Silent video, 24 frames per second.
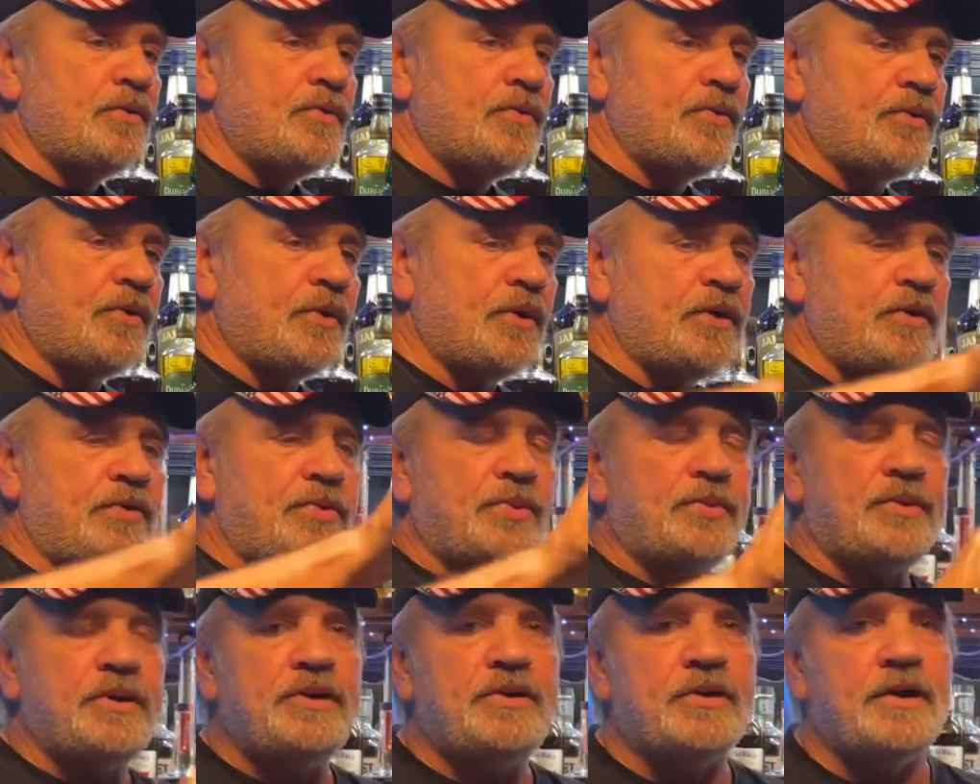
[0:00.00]

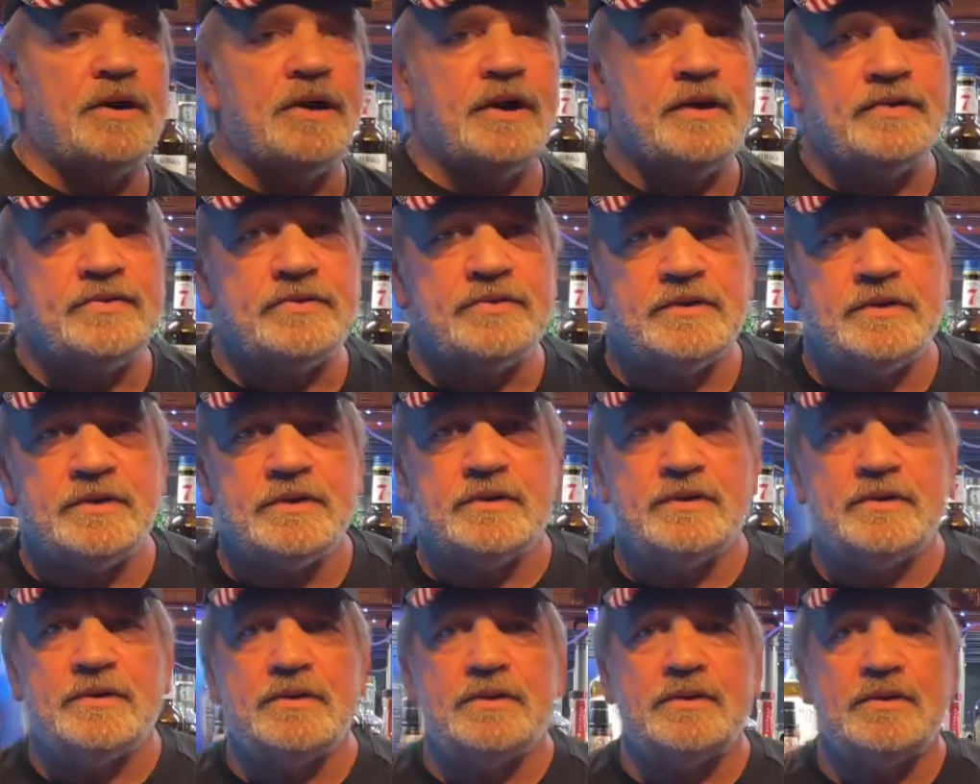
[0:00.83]
$33
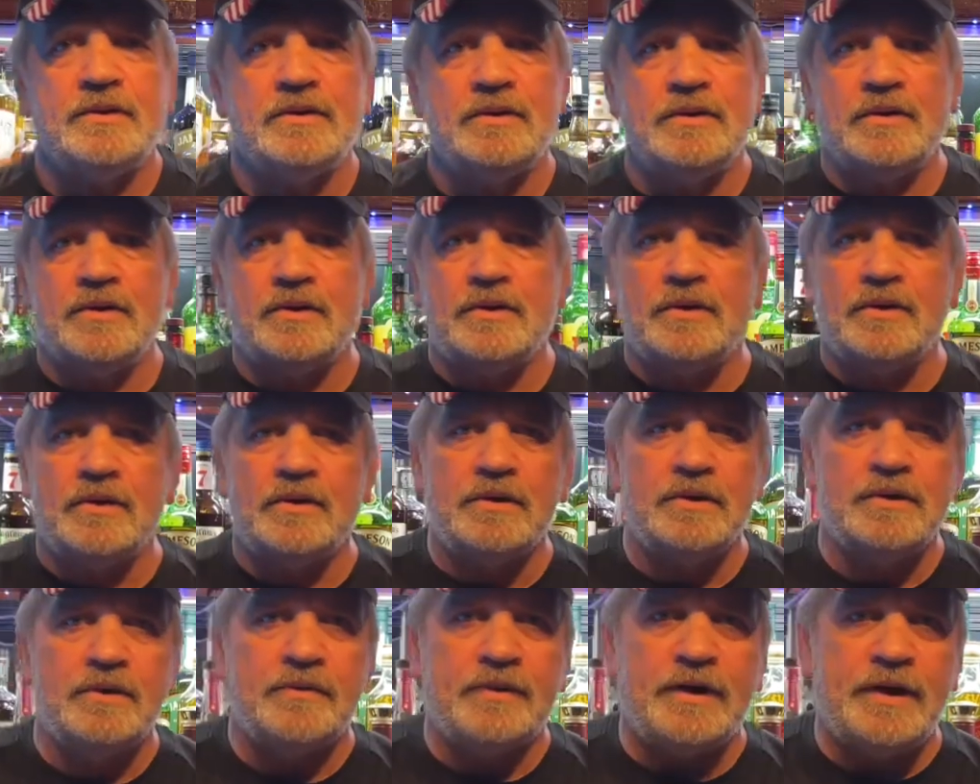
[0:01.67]

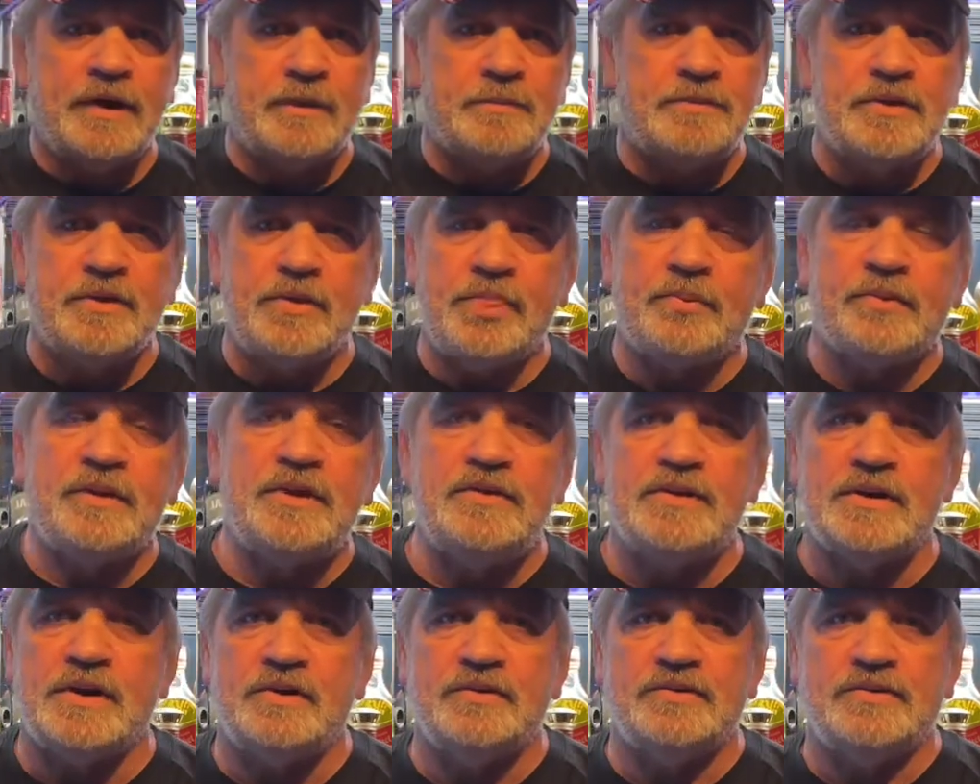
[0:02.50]
all the way up to
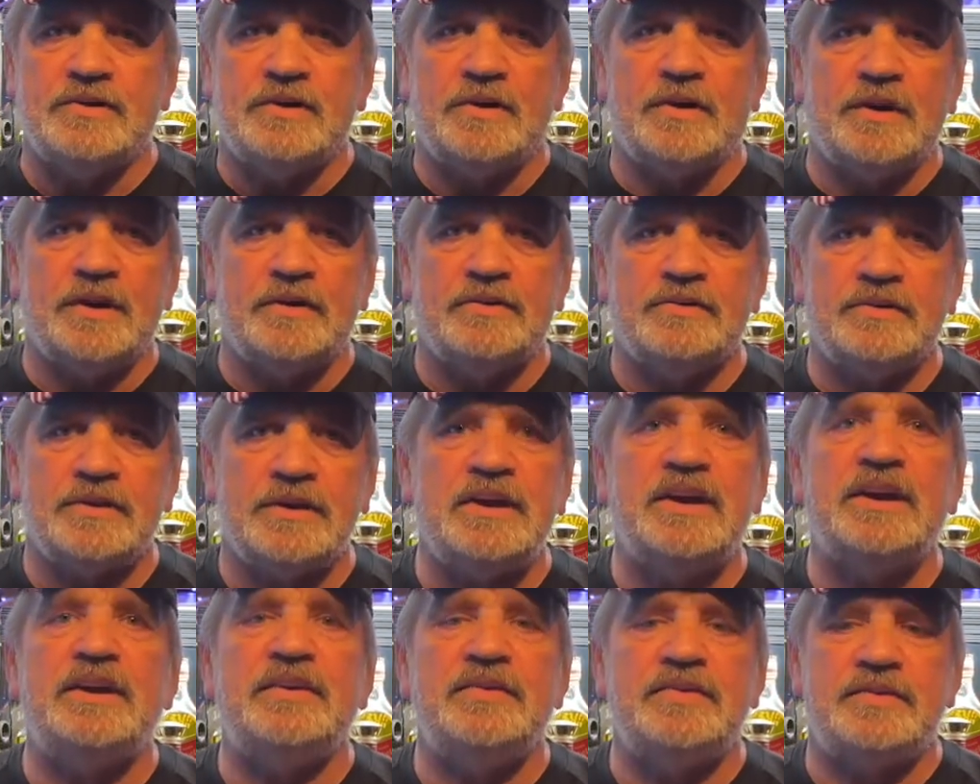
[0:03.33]
$3,000
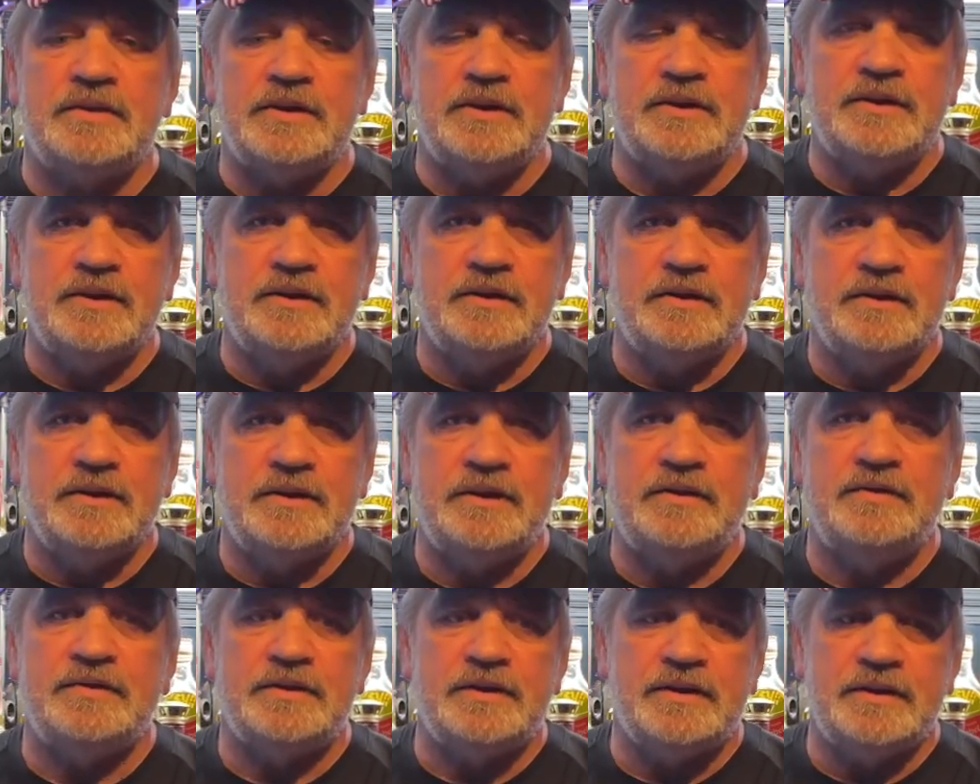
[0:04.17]
easily,
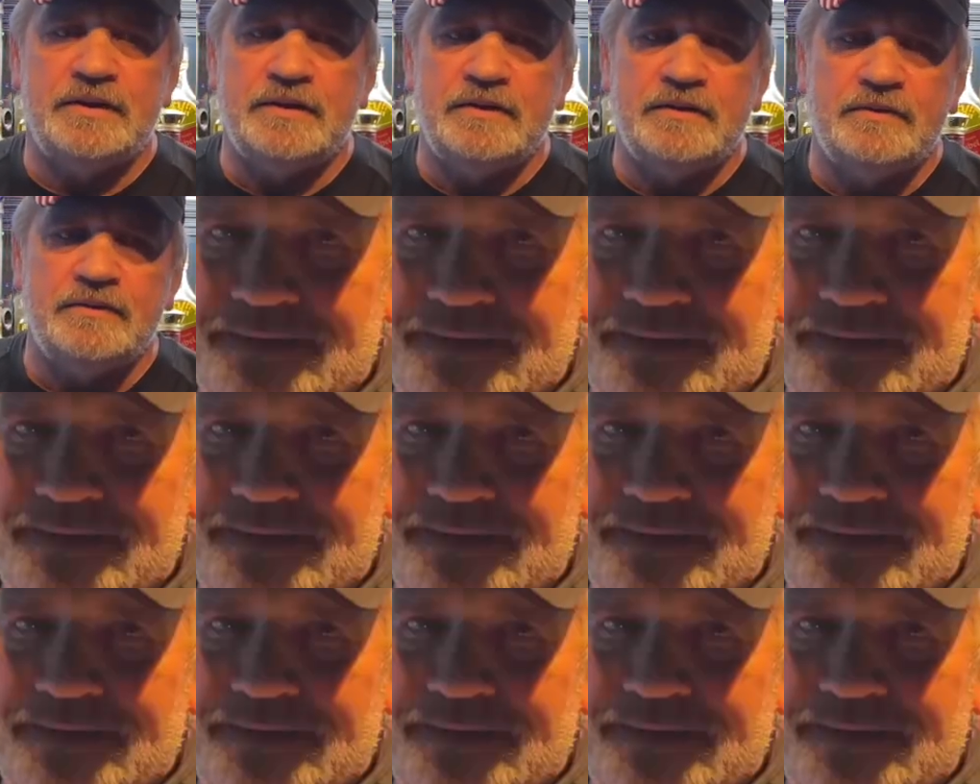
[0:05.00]
easily.